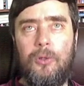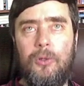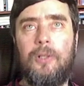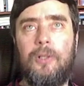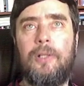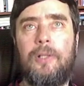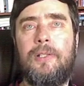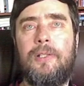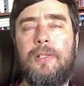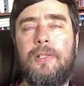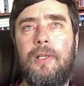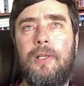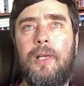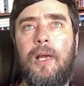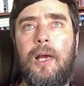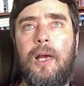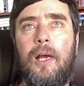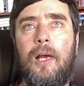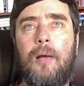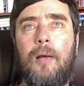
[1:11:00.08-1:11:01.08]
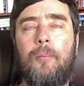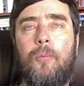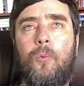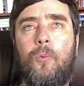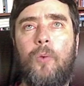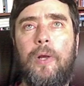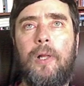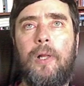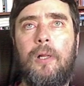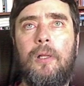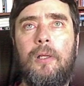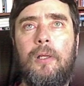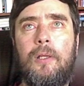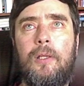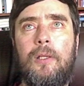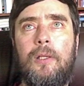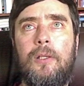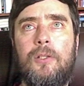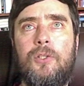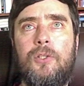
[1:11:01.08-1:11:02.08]
Let's see. Um, well,
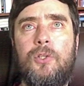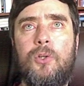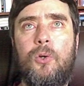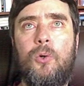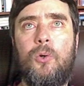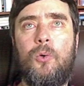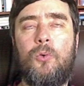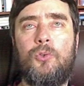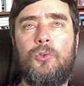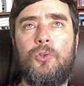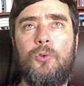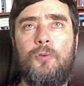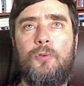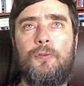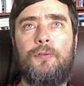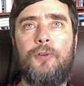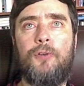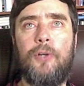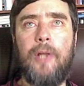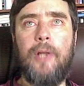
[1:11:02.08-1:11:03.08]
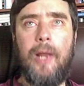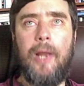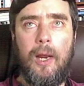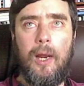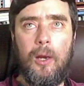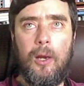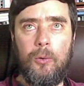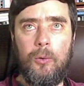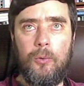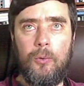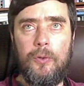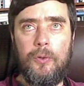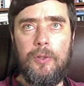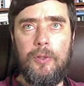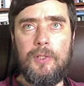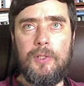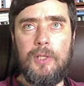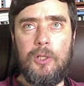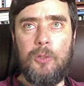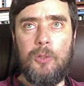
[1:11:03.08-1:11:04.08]
so so for now, the
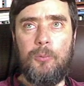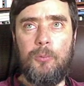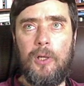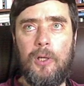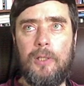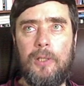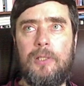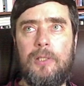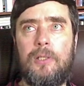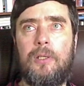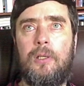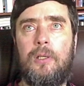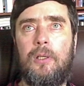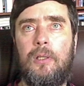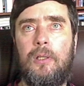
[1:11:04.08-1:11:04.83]
Xenobots uh,